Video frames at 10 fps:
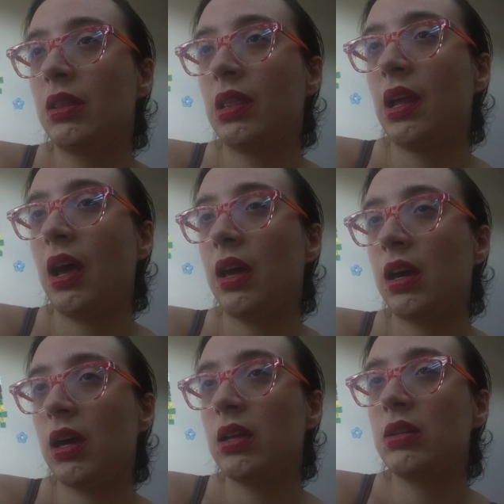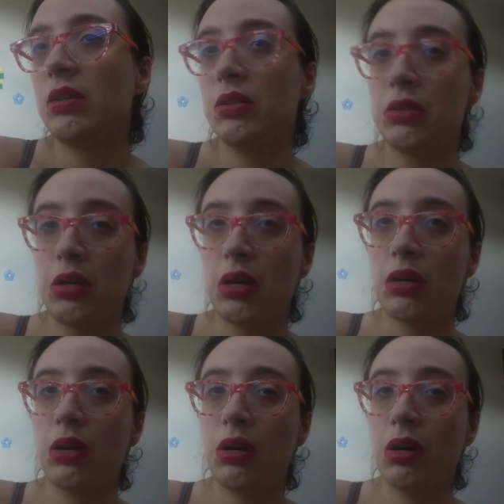like in
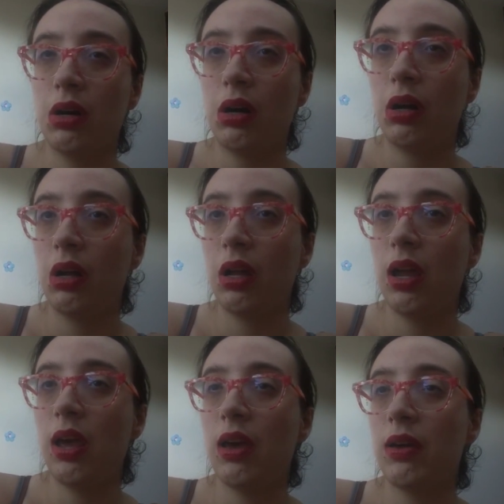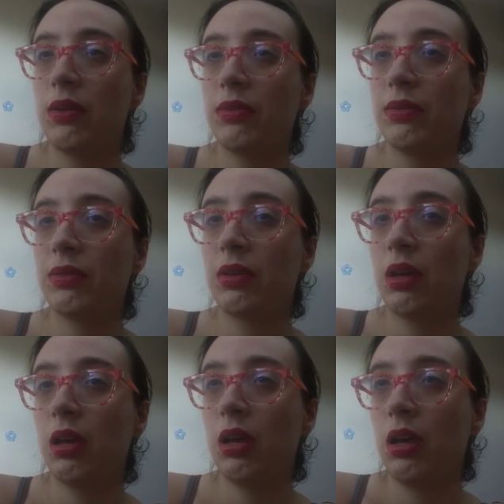general, if
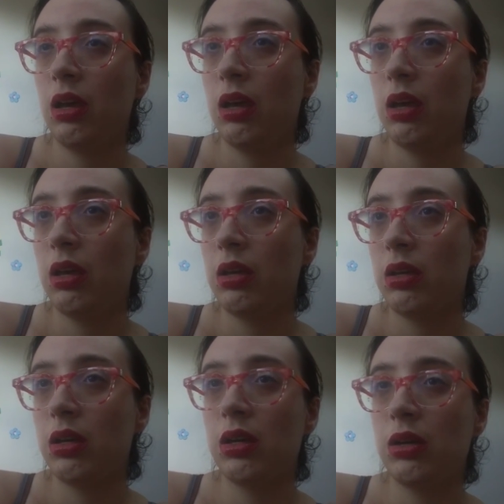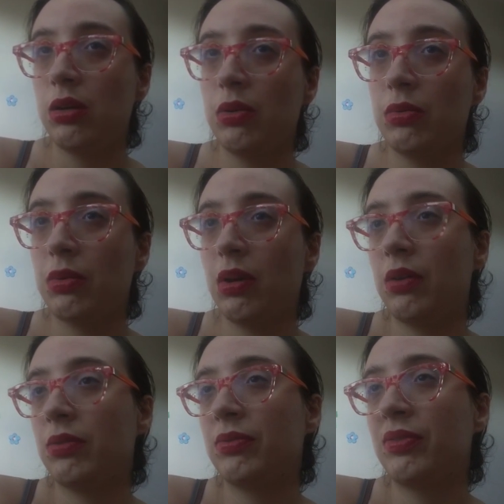you want
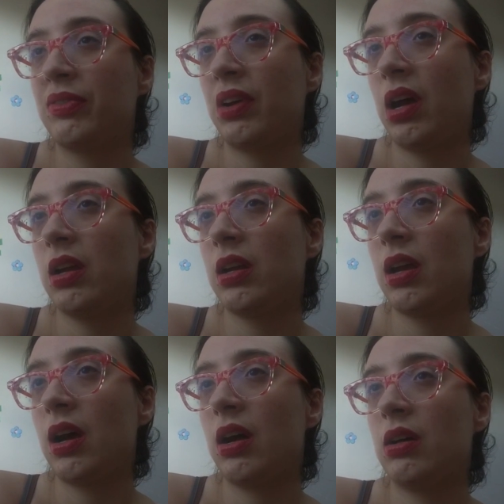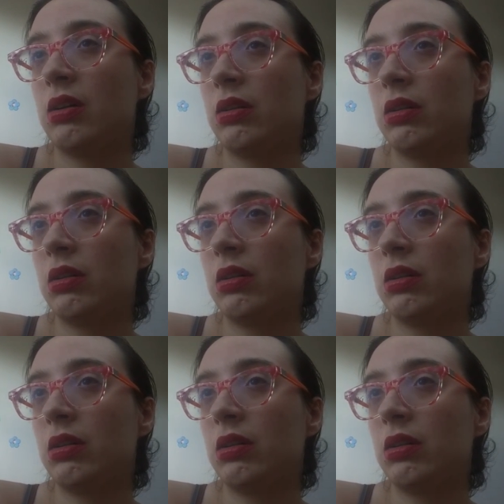to find out